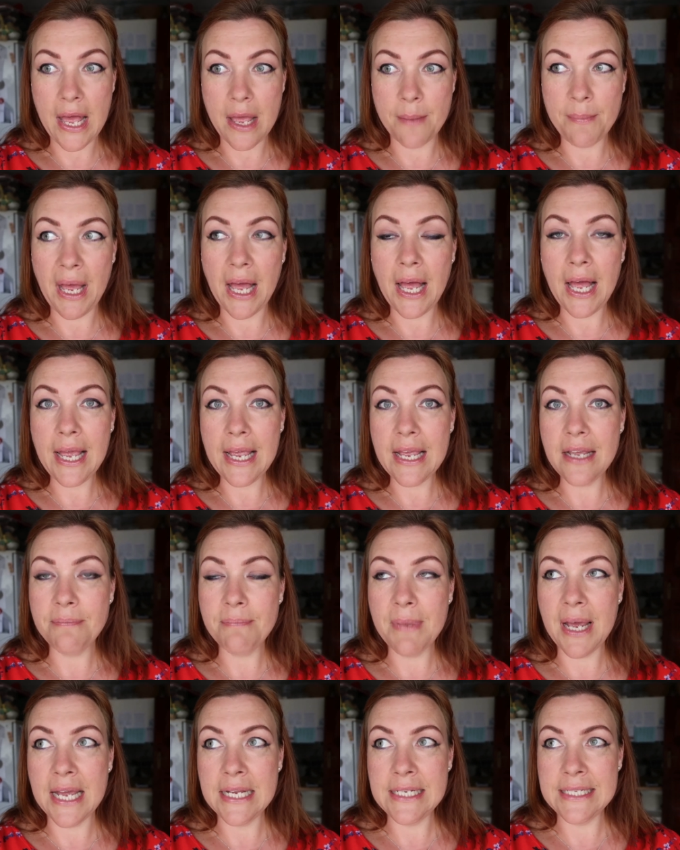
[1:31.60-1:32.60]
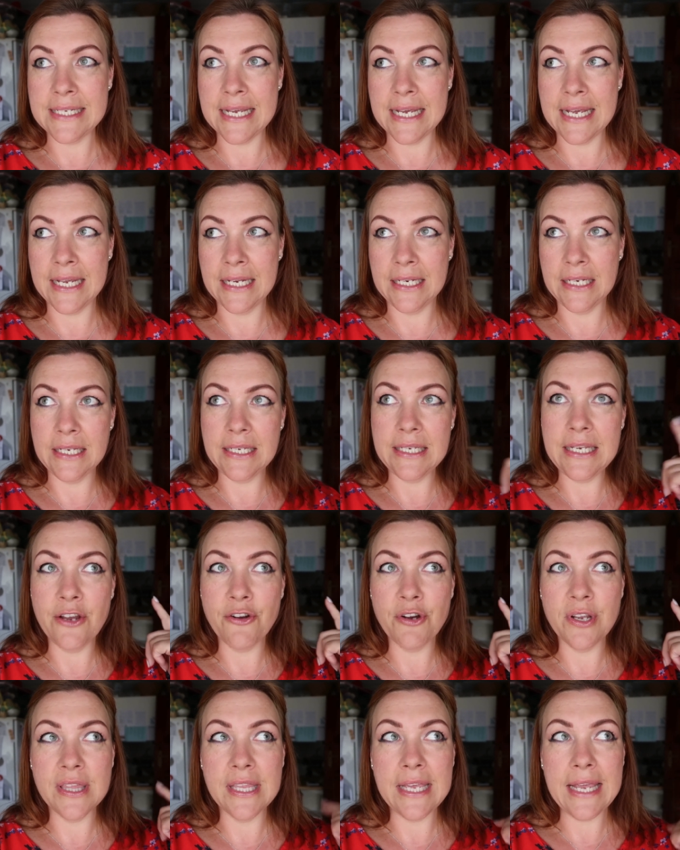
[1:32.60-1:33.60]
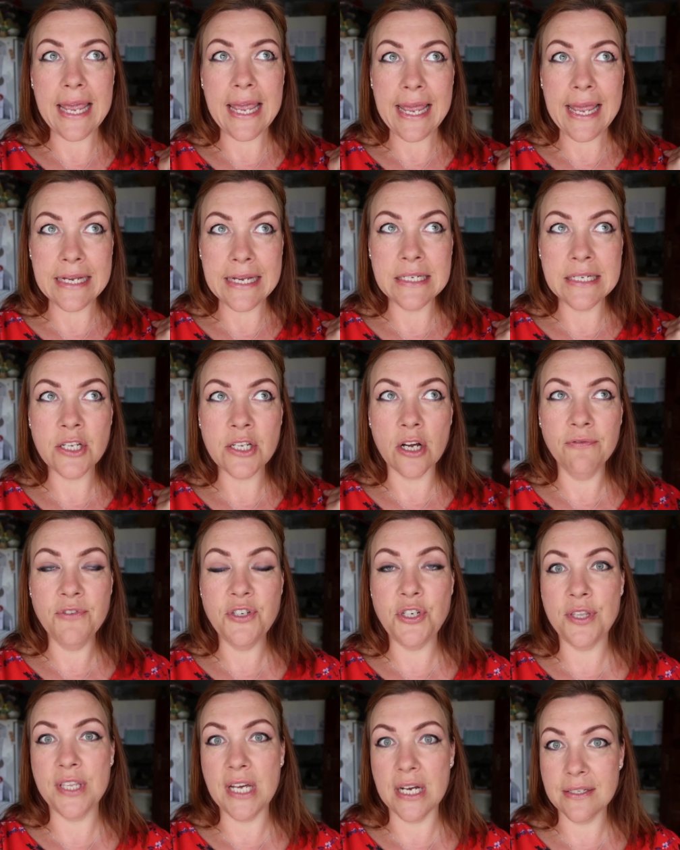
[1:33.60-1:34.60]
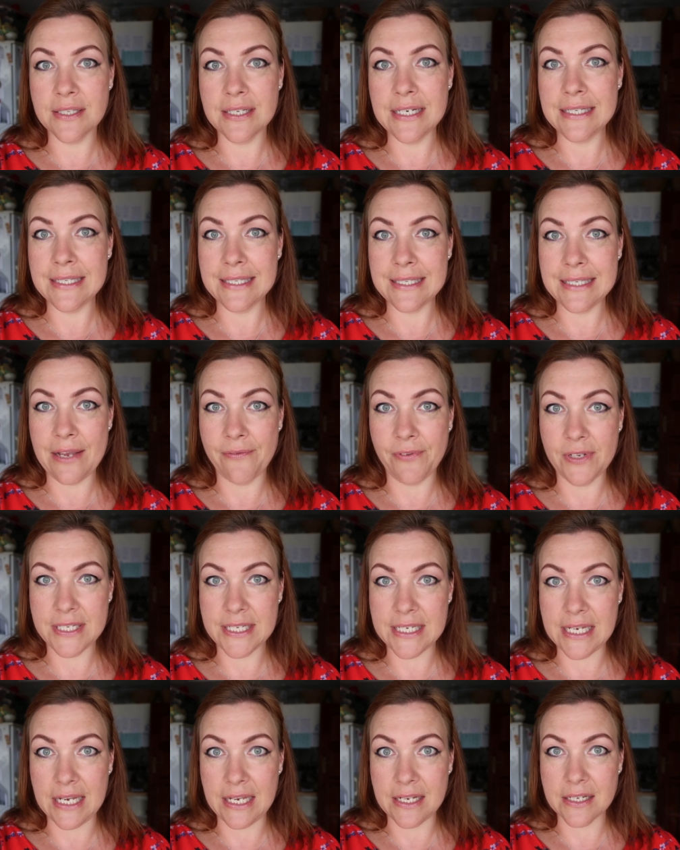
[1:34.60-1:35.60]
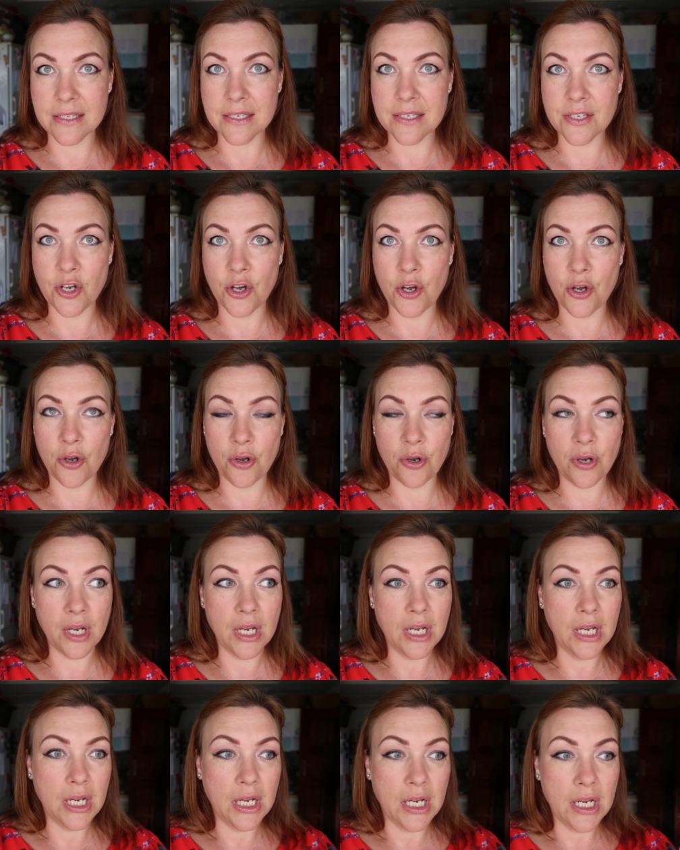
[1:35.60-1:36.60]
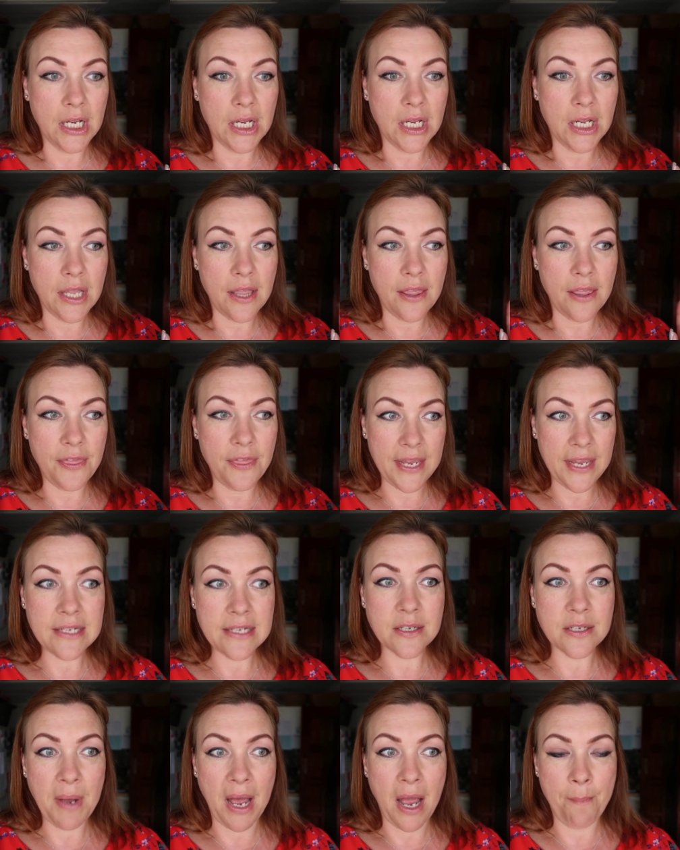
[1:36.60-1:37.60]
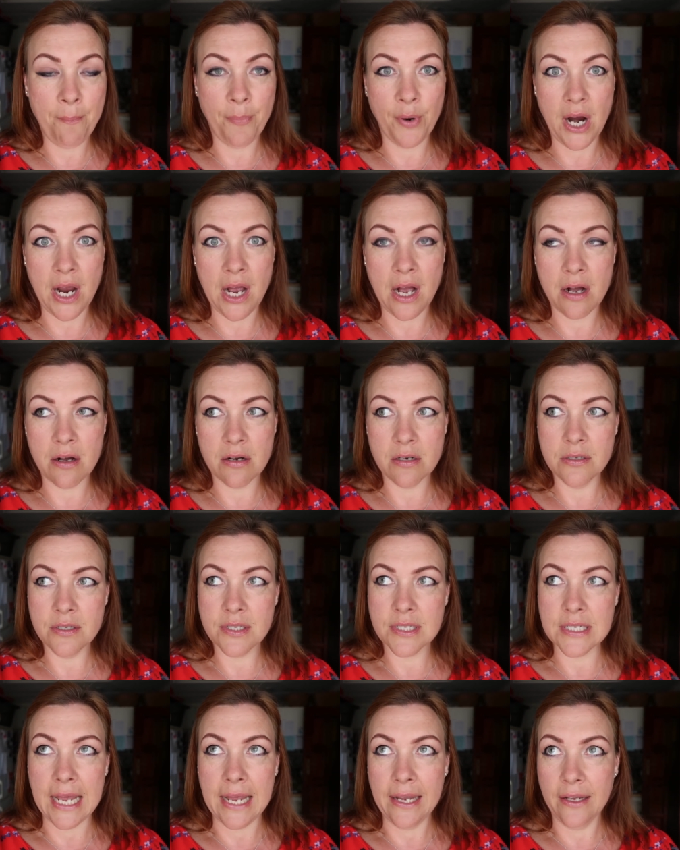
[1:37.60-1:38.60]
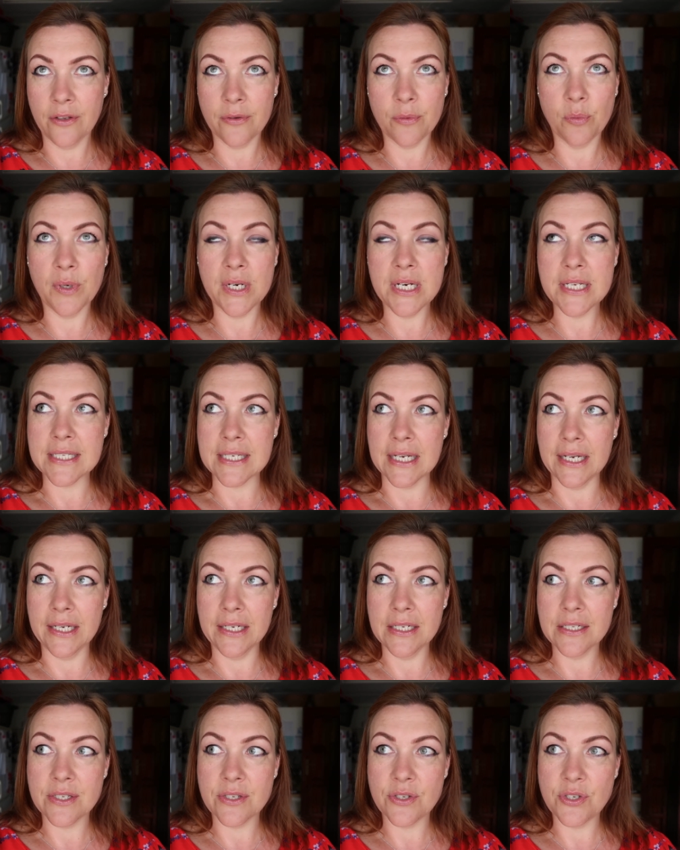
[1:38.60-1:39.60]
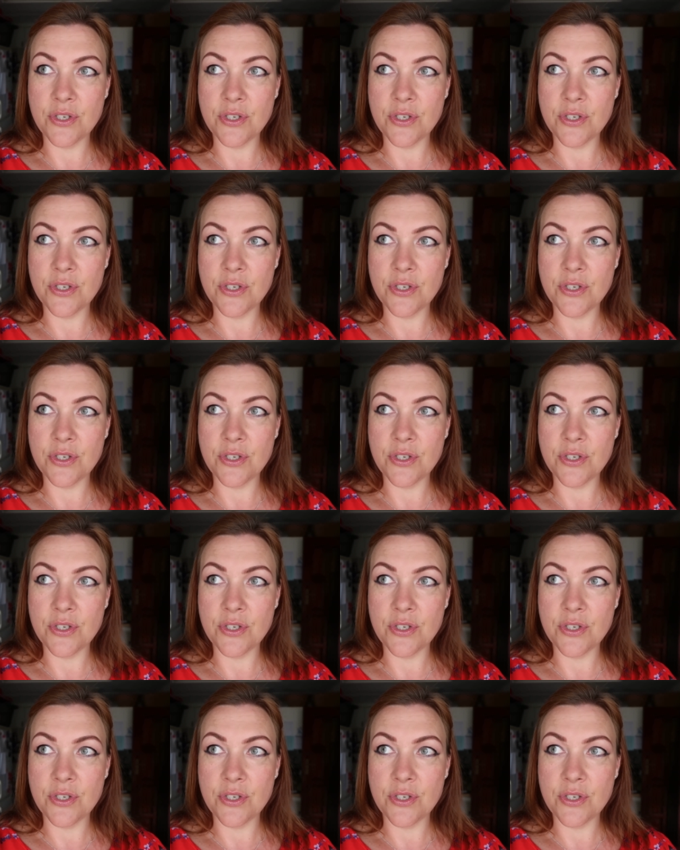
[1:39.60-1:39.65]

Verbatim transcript: um, I had mine done nearing the end of 2017. So these are my brows like, what is that?